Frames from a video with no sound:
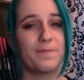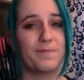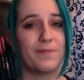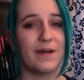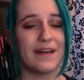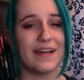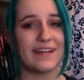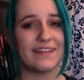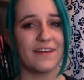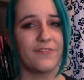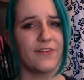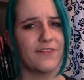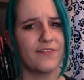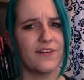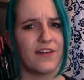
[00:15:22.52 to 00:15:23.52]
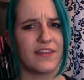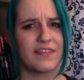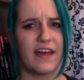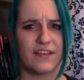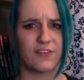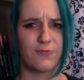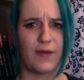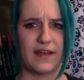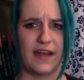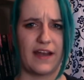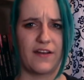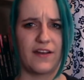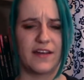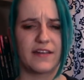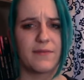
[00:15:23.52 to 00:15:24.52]
but I definitely feel like that's a red
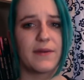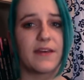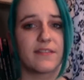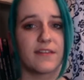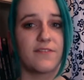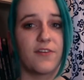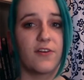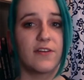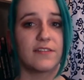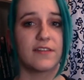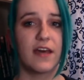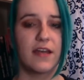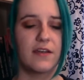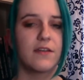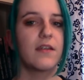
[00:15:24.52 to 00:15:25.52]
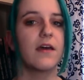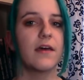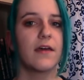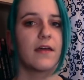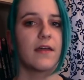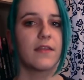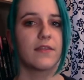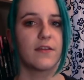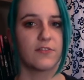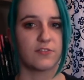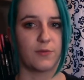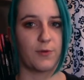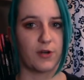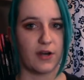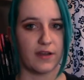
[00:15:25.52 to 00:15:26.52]
herring because they've always said there's
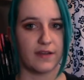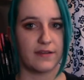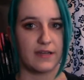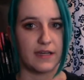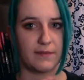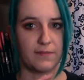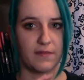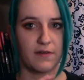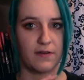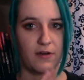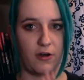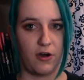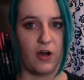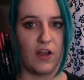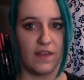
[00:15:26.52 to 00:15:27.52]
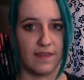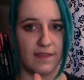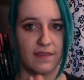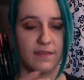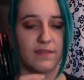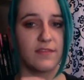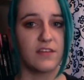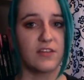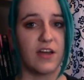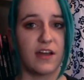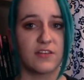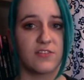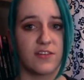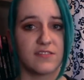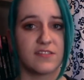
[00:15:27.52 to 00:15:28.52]
someone on the team, on the
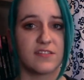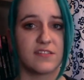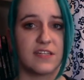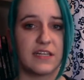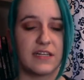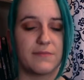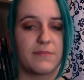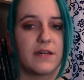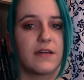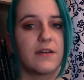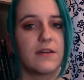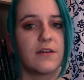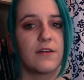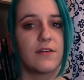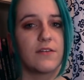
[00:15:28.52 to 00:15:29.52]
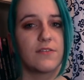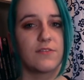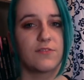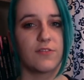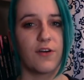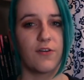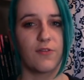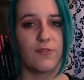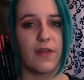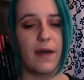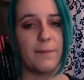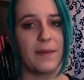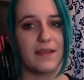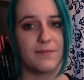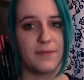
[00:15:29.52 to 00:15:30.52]
Young Justice team. So
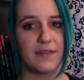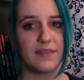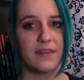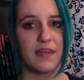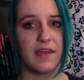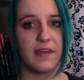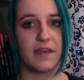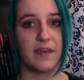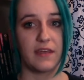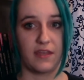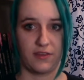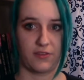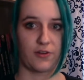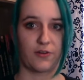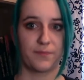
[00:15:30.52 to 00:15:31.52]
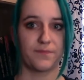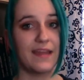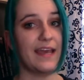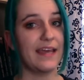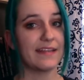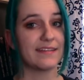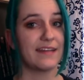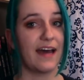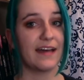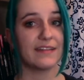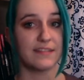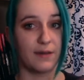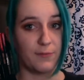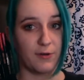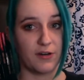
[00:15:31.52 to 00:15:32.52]
that makes me think either it's
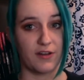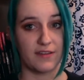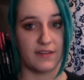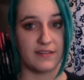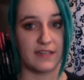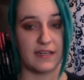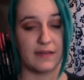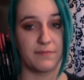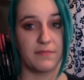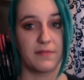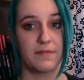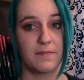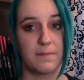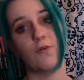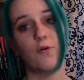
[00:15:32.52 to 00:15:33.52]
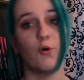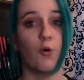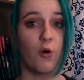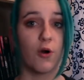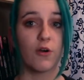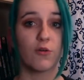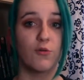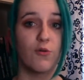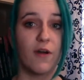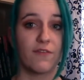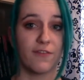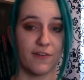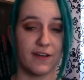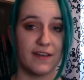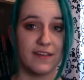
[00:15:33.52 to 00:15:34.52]
not someone on the team, or
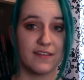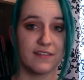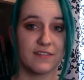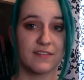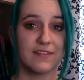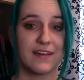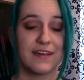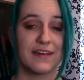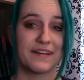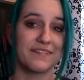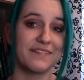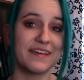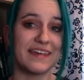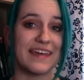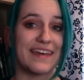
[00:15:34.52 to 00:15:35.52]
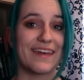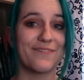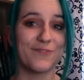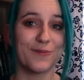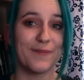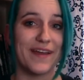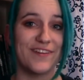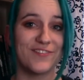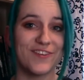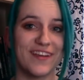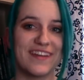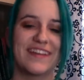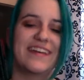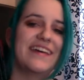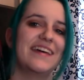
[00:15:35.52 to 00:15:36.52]
whoever is leaking information